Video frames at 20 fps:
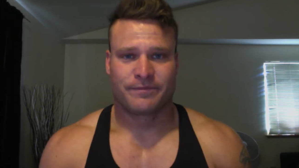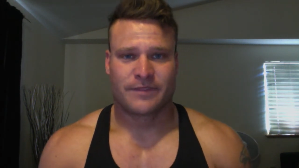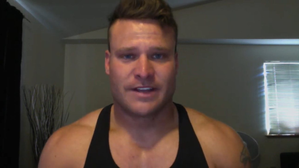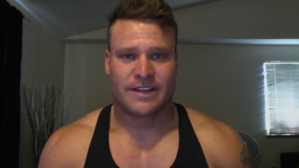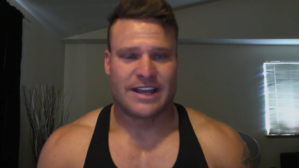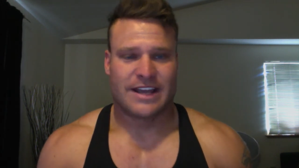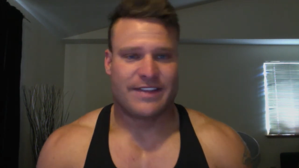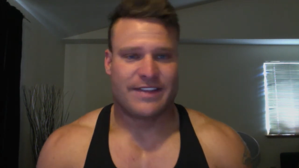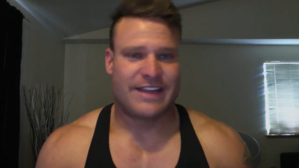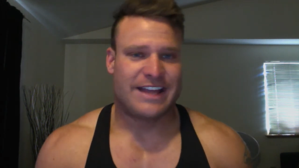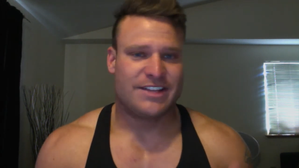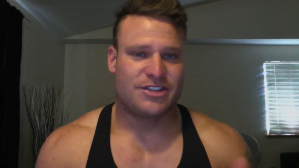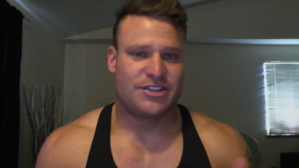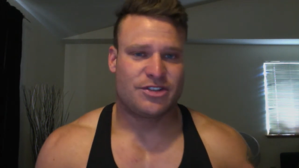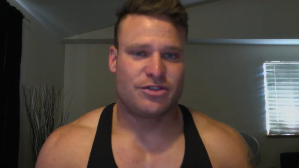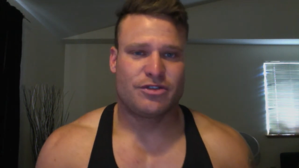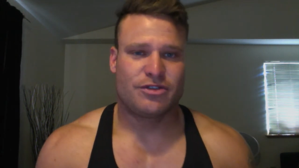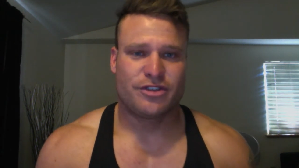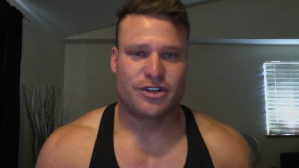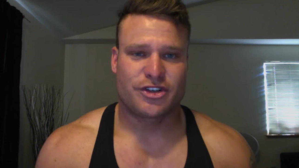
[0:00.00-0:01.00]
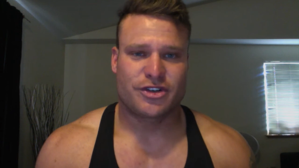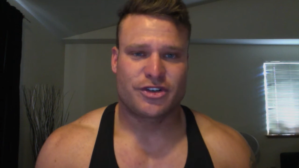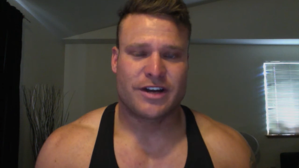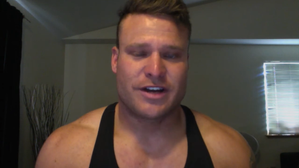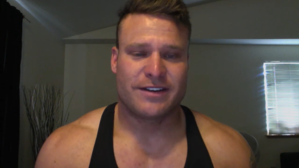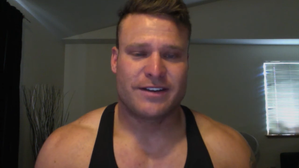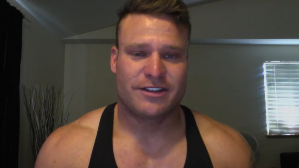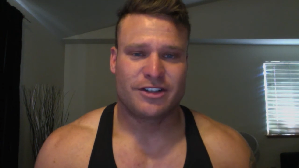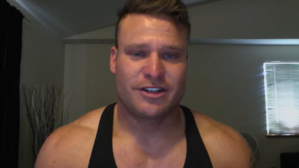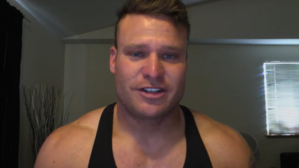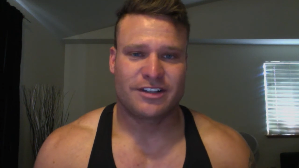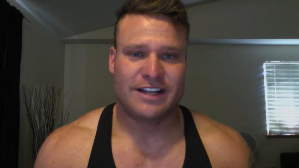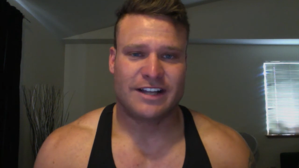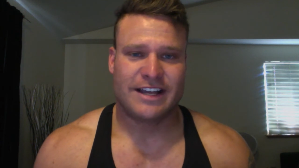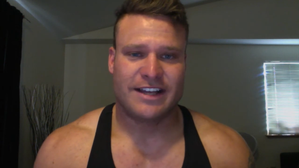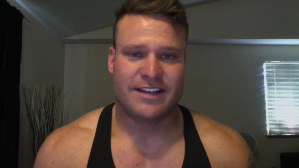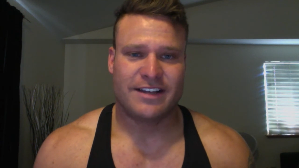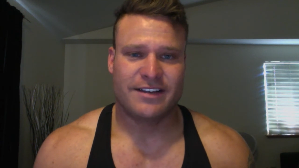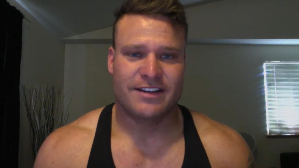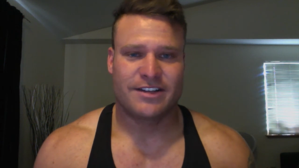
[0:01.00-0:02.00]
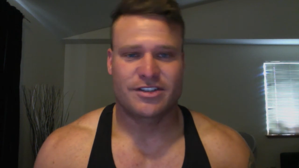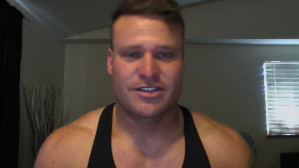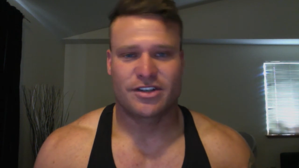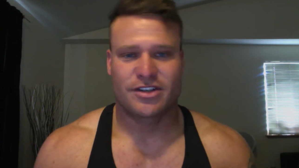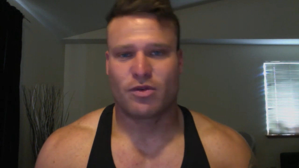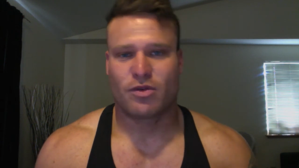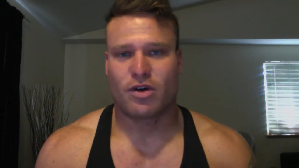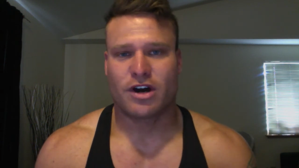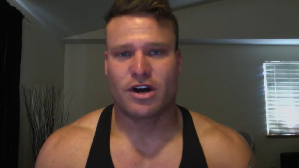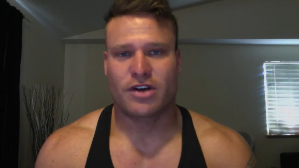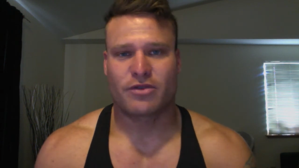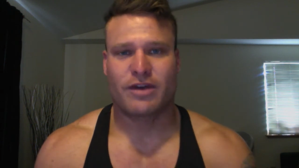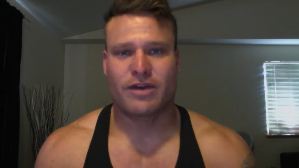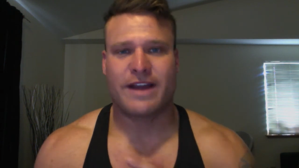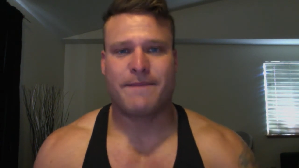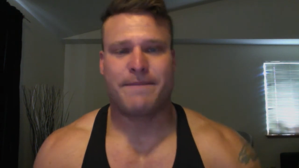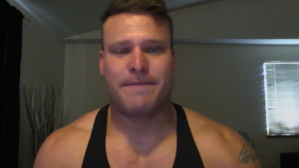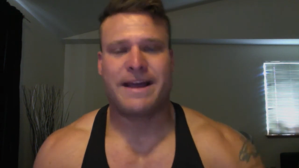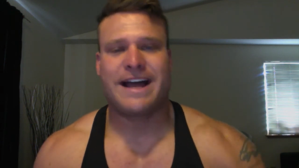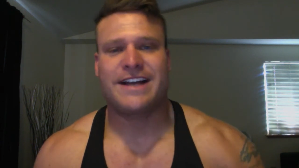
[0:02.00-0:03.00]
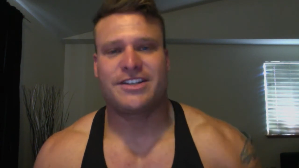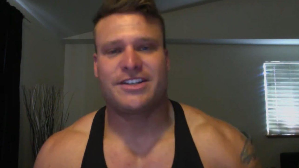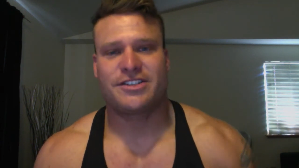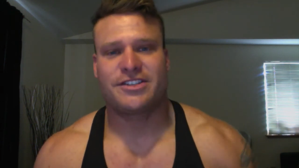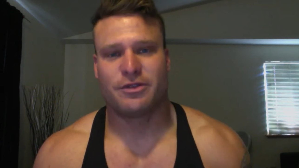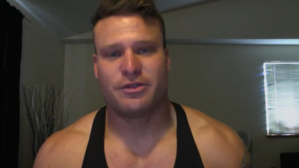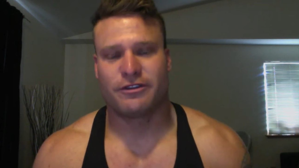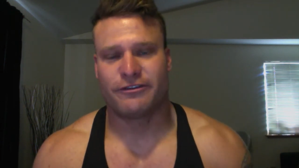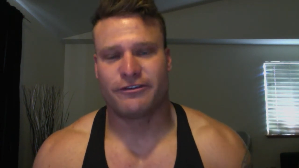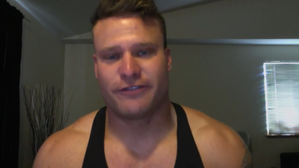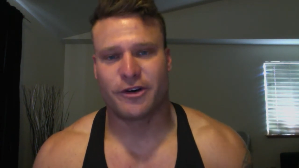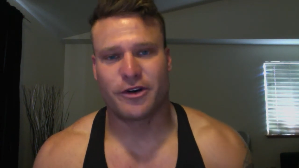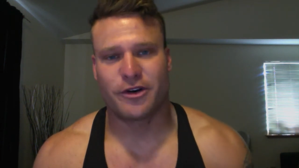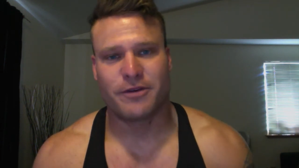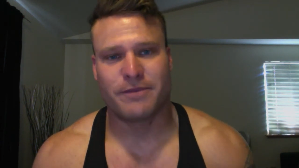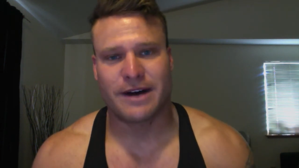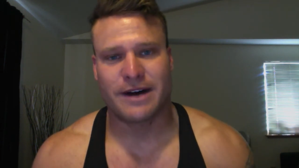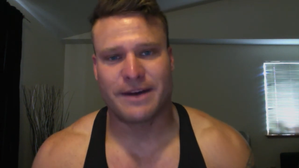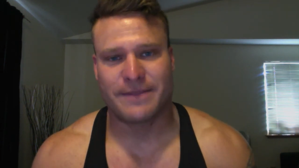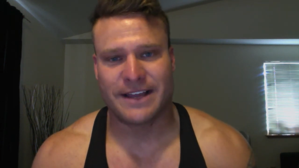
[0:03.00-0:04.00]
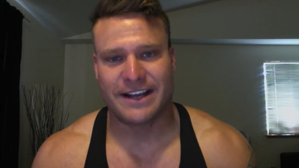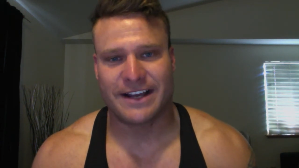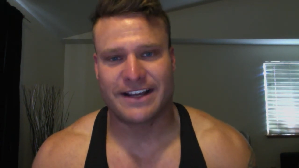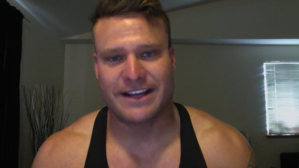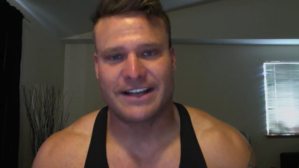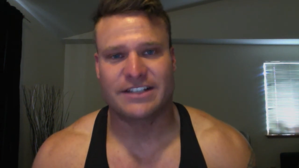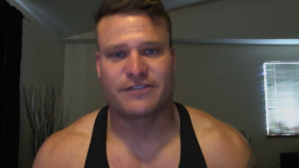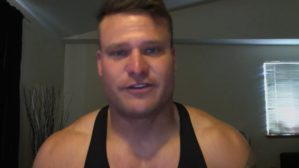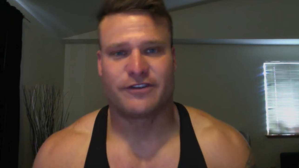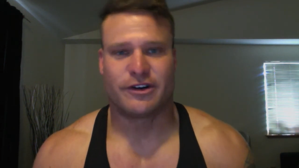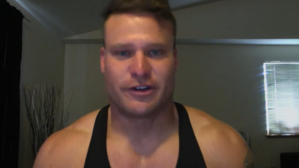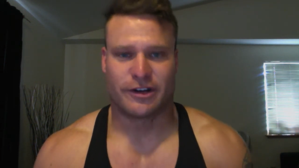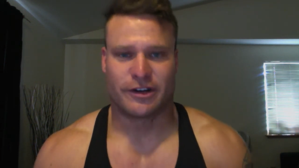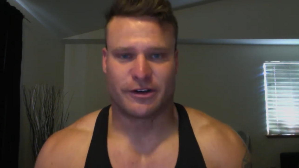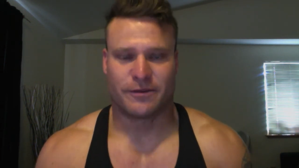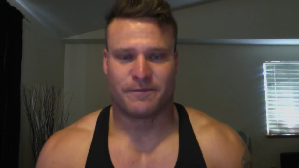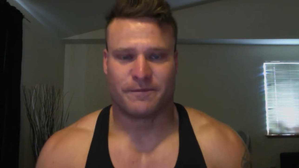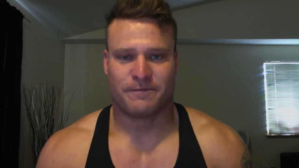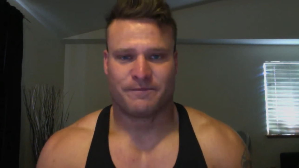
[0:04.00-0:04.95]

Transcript: And that dude you're trying to look like is going to walk right past you and photobomb that guy's photo.